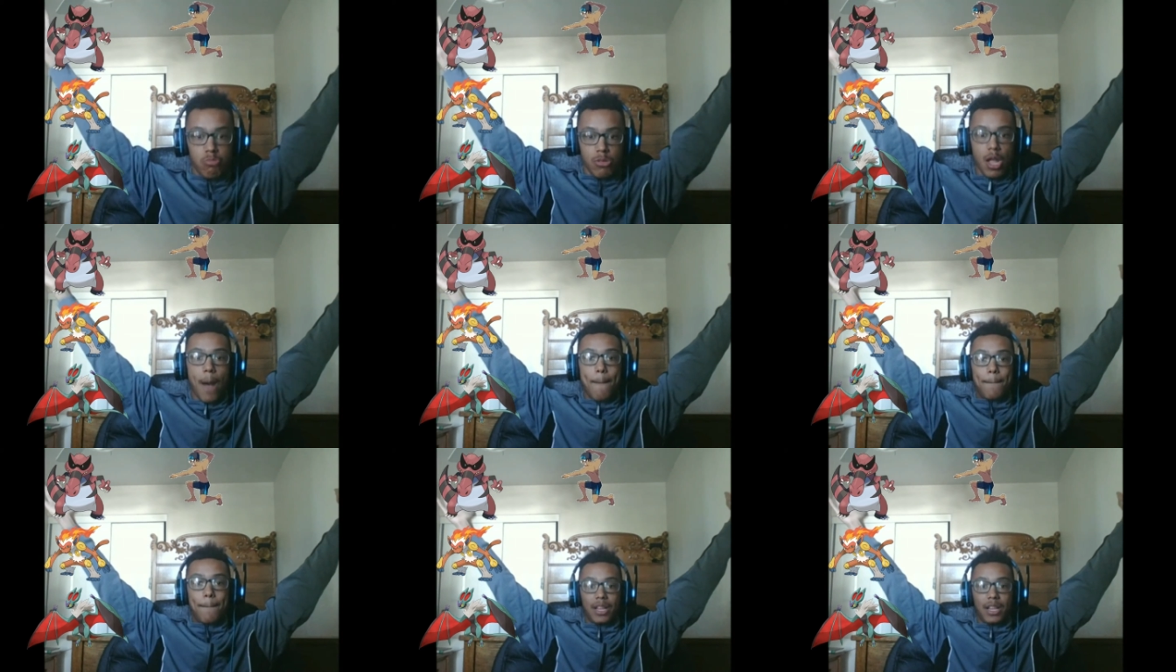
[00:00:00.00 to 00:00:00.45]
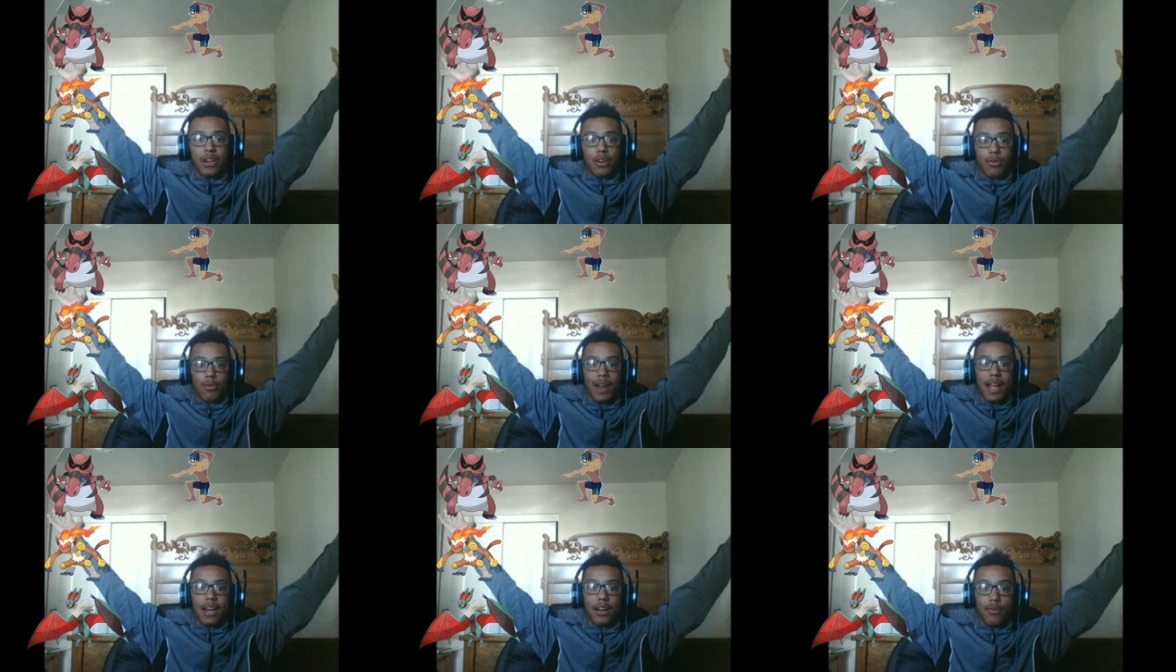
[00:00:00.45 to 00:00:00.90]

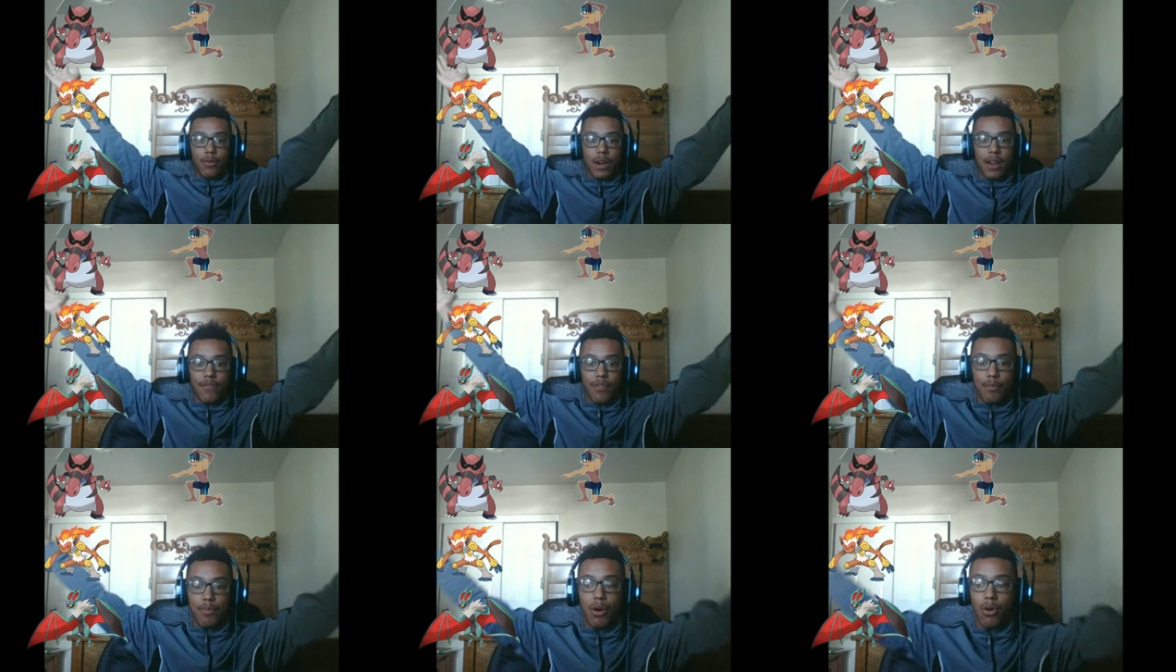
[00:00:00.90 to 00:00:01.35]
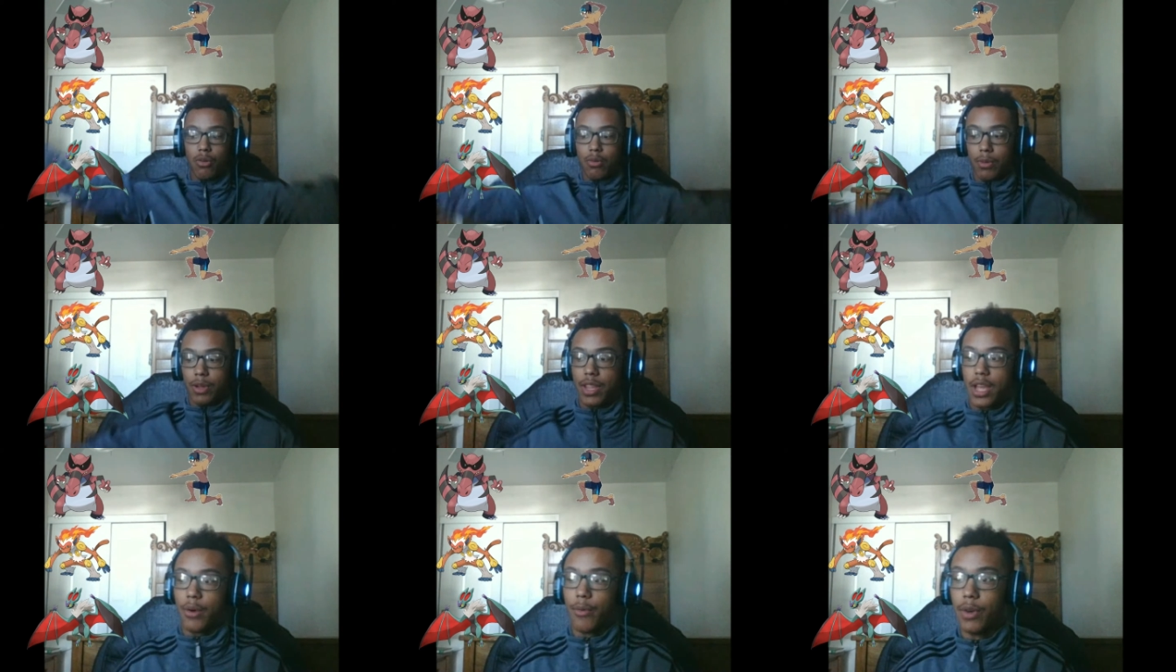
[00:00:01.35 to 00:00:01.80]
obliterated whatever
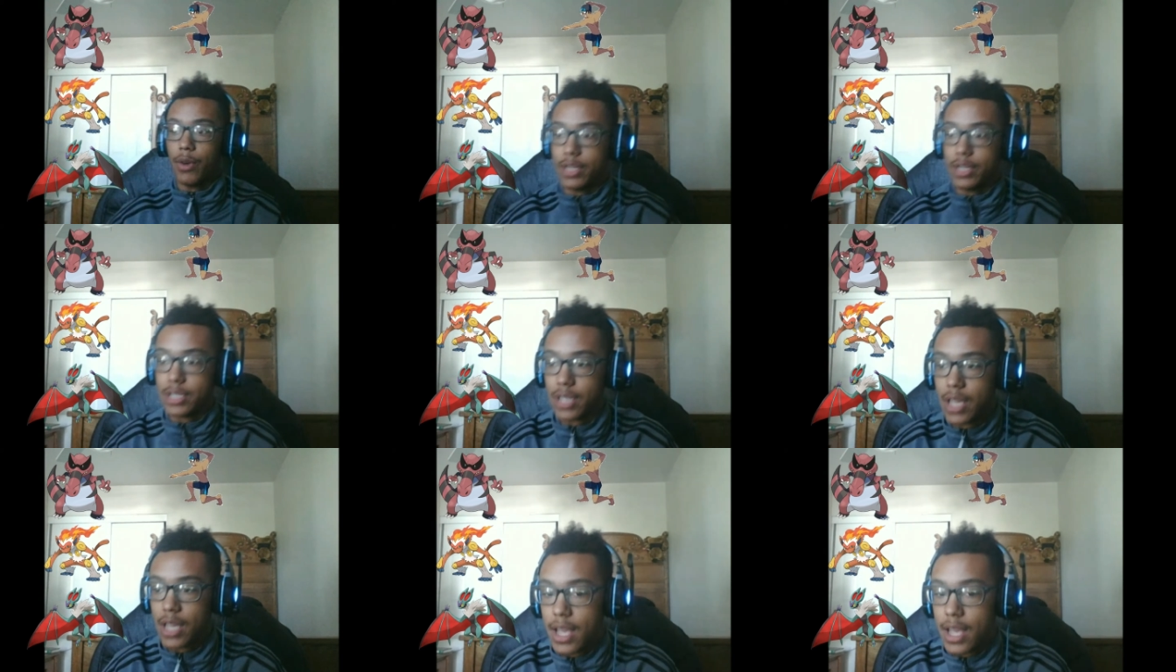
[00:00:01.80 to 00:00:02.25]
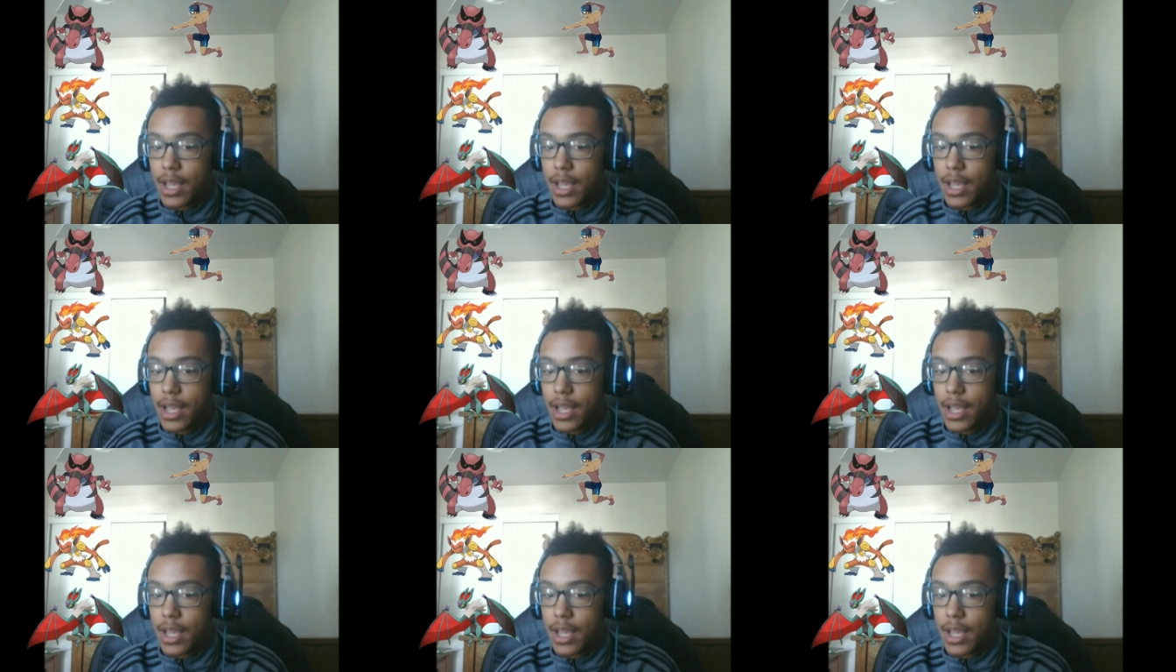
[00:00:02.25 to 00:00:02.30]
Pokemon that was.